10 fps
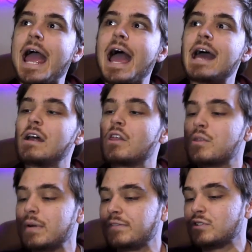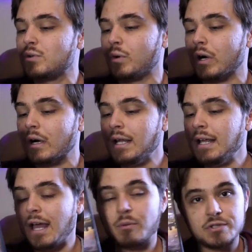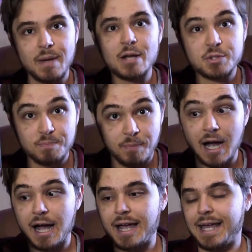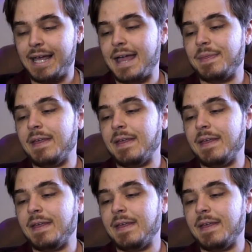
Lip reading: at a thrift store and was about to buy, and